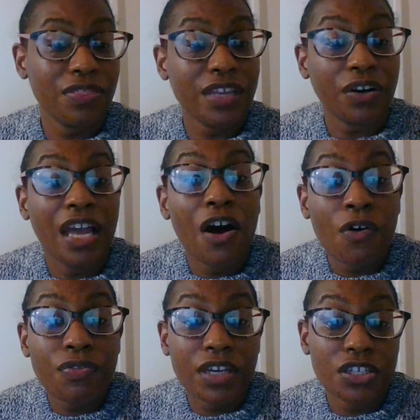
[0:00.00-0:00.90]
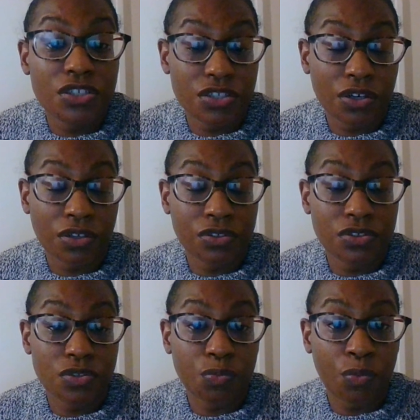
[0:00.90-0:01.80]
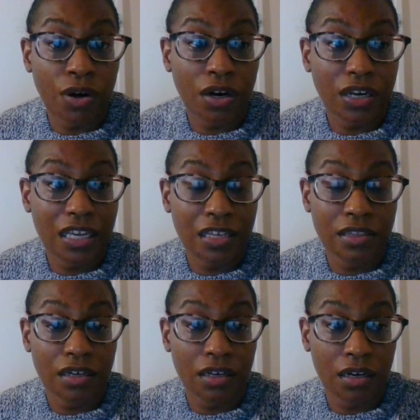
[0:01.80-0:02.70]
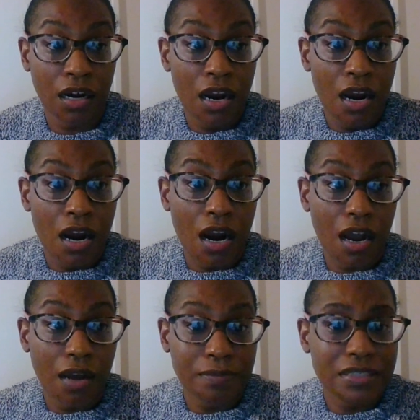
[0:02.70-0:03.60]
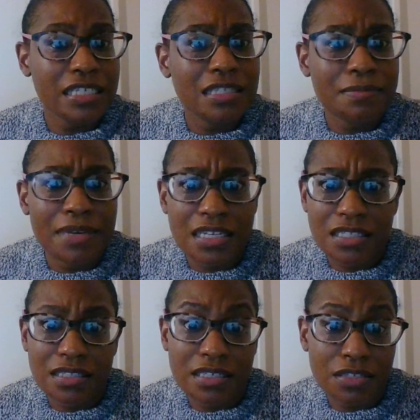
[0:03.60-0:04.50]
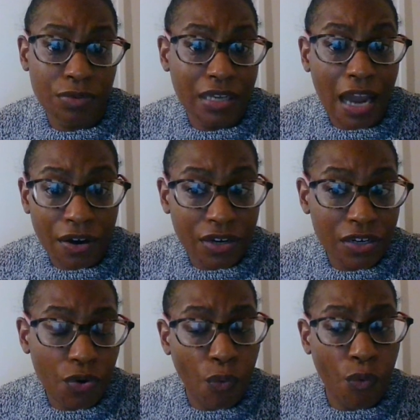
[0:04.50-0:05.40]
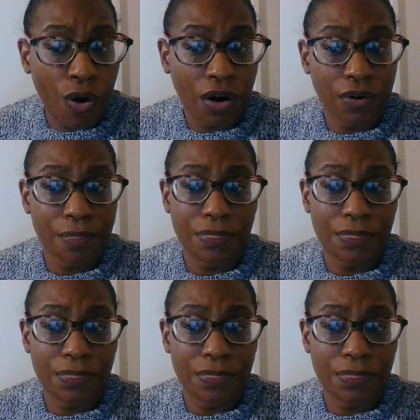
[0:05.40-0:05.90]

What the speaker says: their health concerns were either dismissed, disregarded, or